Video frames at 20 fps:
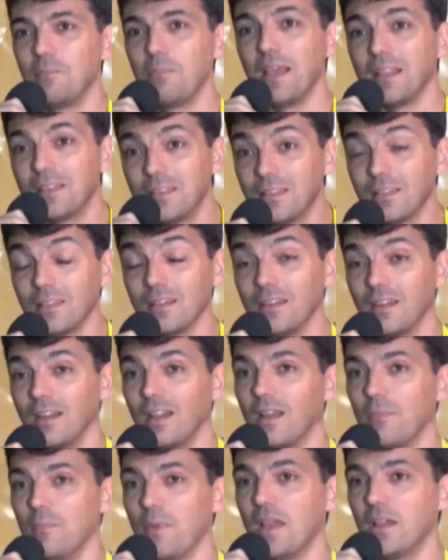Let the
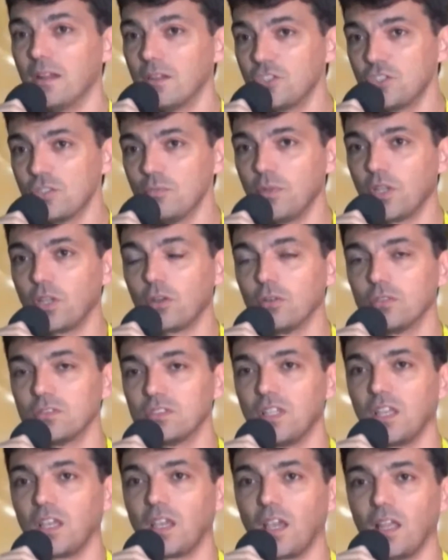better
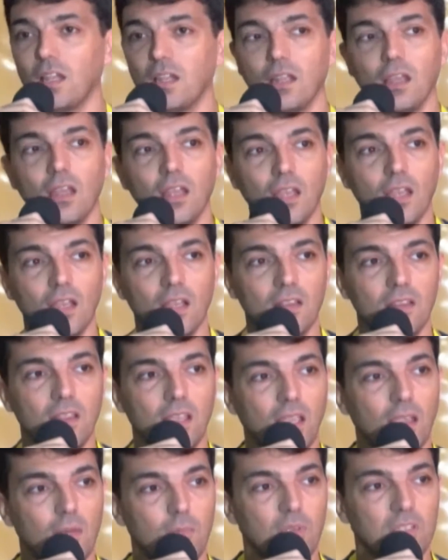emerge, because they can,
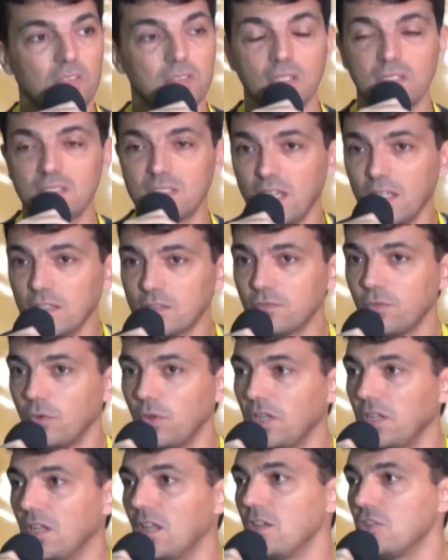they can be
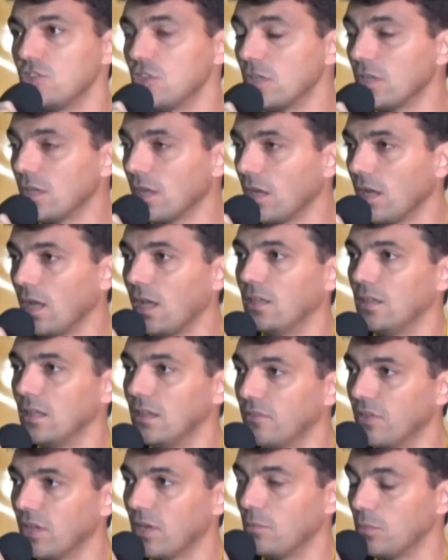successful in
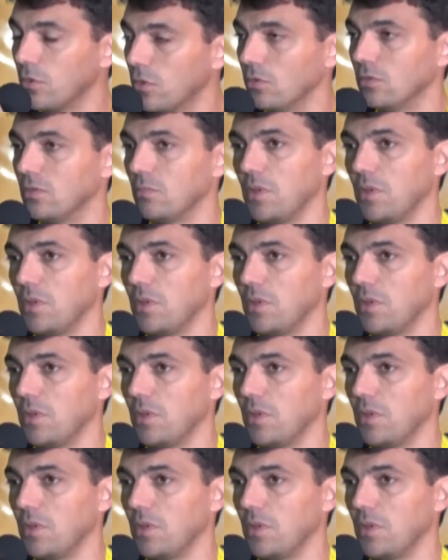Nigeria and even